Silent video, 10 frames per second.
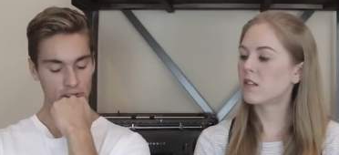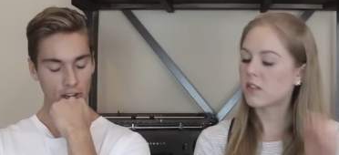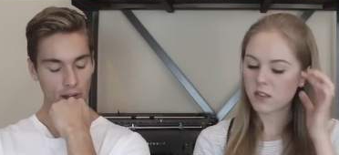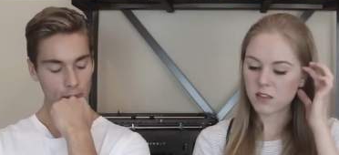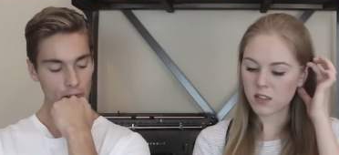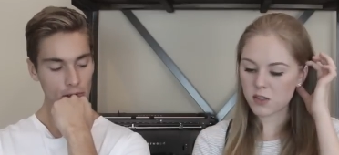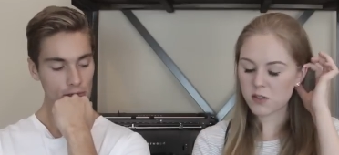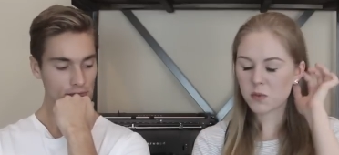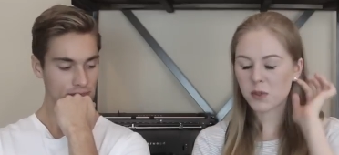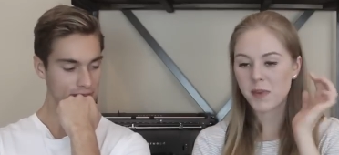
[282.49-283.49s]

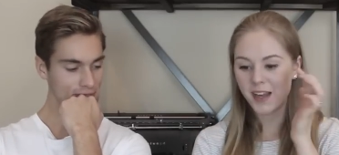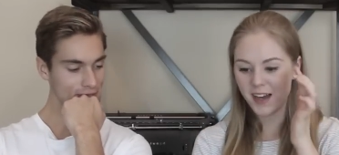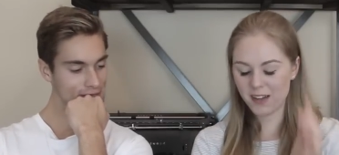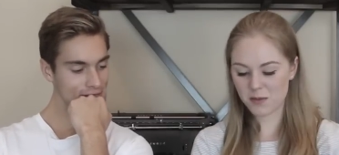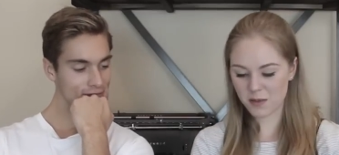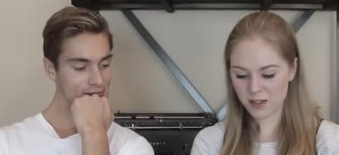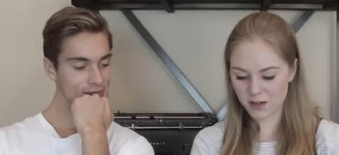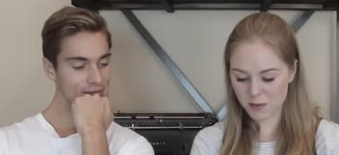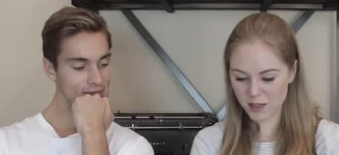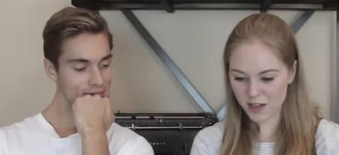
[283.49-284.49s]
Speaker 1: Just rolled my eyes really creepy.